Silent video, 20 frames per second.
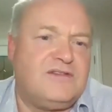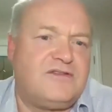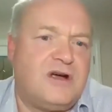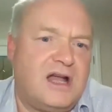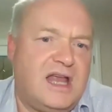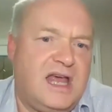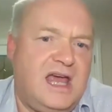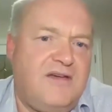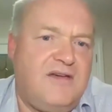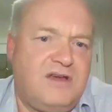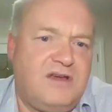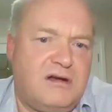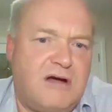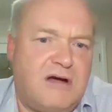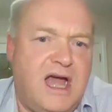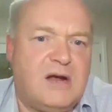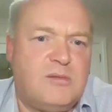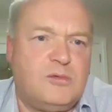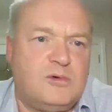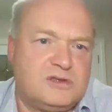You've got a heavier
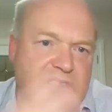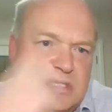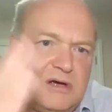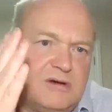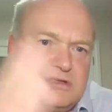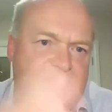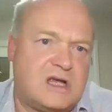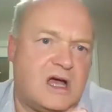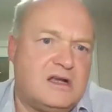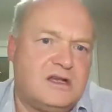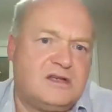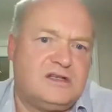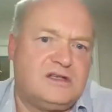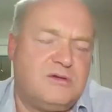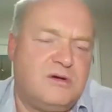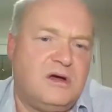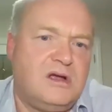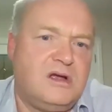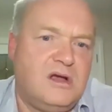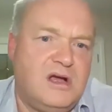animal, so it's going to
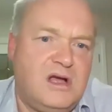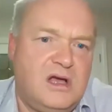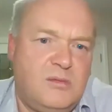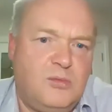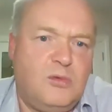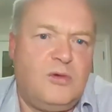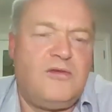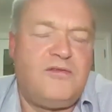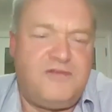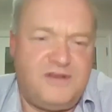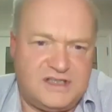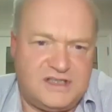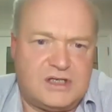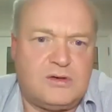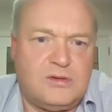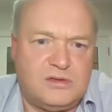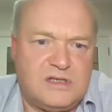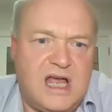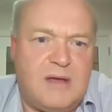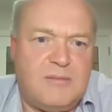do a more
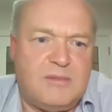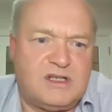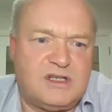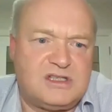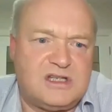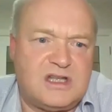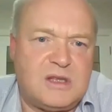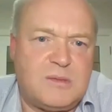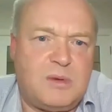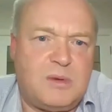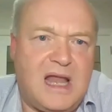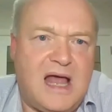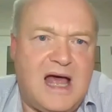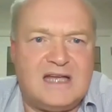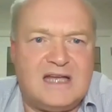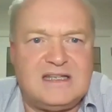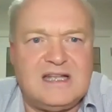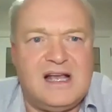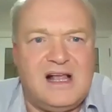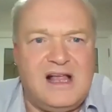physical damage to the
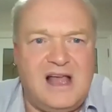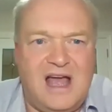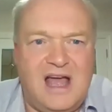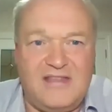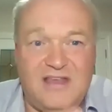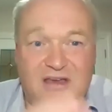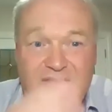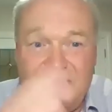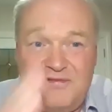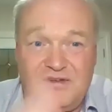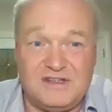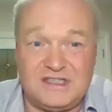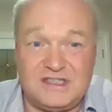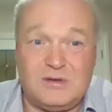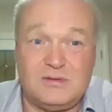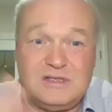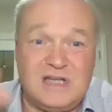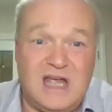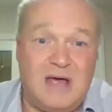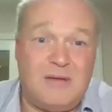plant, and that
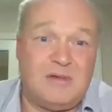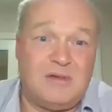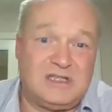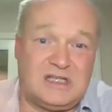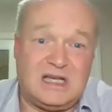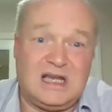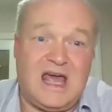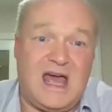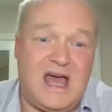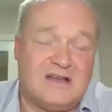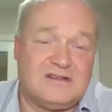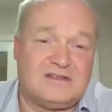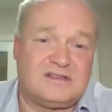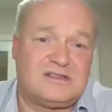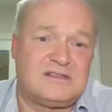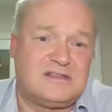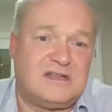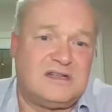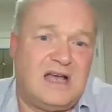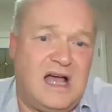physical damage
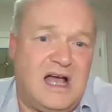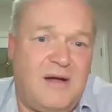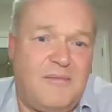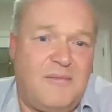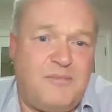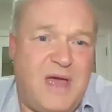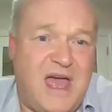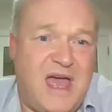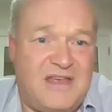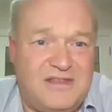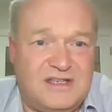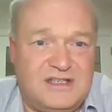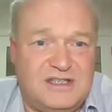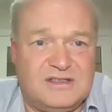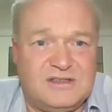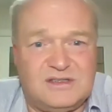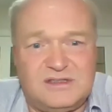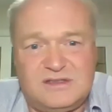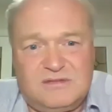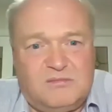allows
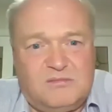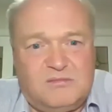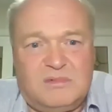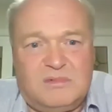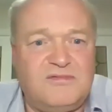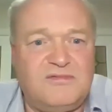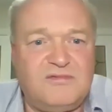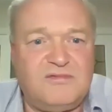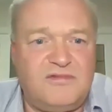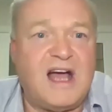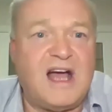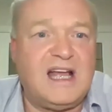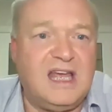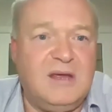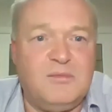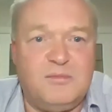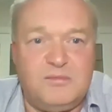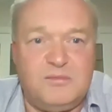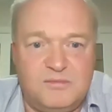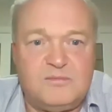pathogens,
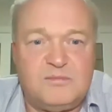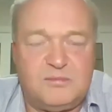fungi